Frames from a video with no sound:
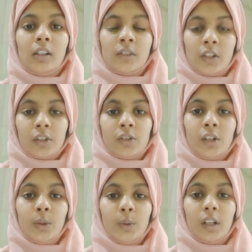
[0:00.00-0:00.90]

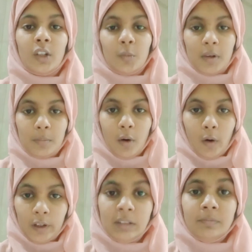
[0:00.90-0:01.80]
structure to the human
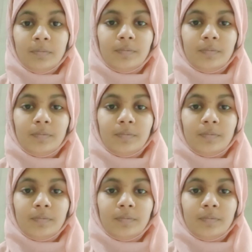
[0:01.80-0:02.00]
body